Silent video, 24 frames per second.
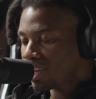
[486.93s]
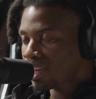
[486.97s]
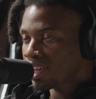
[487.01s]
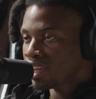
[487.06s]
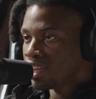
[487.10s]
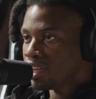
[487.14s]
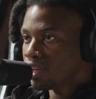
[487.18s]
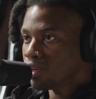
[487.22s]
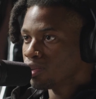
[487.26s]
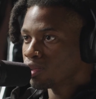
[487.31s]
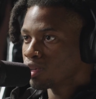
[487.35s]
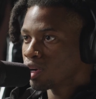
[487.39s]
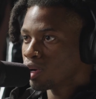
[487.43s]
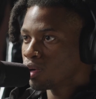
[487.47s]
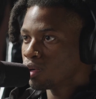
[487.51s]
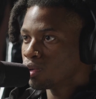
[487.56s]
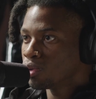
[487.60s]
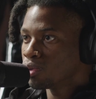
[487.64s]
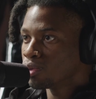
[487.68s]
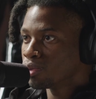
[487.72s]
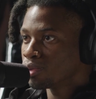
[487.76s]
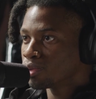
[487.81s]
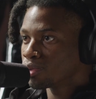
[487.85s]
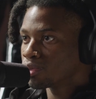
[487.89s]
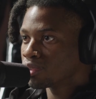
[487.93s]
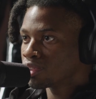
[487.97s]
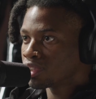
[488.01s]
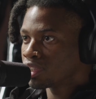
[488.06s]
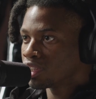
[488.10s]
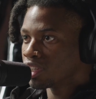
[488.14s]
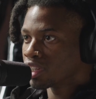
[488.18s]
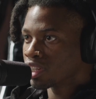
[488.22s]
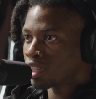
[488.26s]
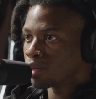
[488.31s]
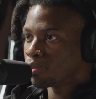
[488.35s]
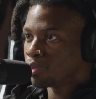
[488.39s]
he'll go
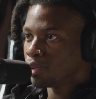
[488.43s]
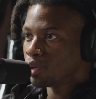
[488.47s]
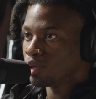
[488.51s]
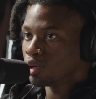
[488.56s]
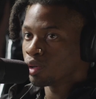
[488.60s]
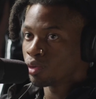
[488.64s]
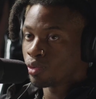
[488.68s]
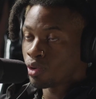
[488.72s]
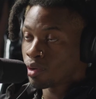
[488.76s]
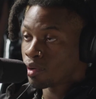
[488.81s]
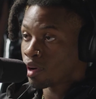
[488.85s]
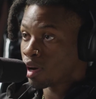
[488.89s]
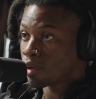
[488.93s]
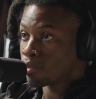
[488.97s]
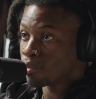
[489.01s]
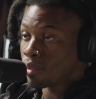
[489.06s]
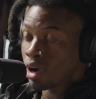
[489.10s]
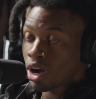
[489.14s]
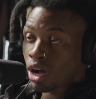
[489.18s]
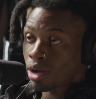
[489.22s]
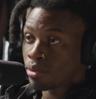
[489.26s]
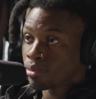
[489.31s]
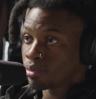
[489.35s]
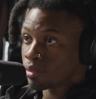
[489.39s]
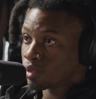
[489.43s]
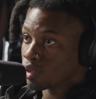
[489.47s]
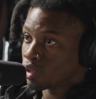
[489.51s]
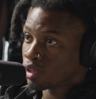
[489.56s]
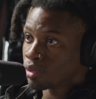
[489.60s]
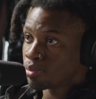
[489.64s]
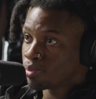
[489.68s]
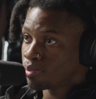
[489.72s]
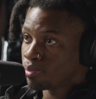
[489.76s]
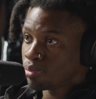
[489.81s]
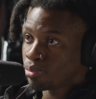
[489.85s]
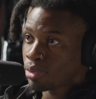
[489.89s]
to the computer when our mom
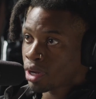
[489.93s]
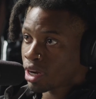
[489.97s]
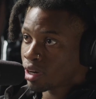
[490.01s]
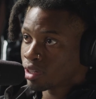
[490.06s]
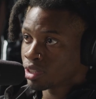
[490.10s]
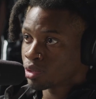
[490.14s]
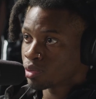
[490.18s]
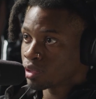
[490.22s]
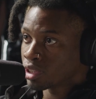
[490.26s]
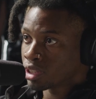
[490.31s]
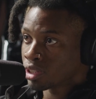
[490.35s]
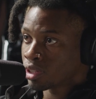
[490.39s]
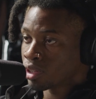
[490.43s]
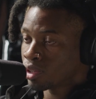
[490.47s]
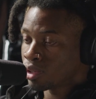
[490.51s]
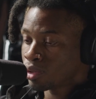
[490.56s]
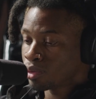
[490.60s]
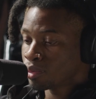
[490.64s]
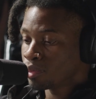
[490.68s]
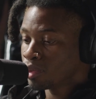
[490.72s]
or parents was at home.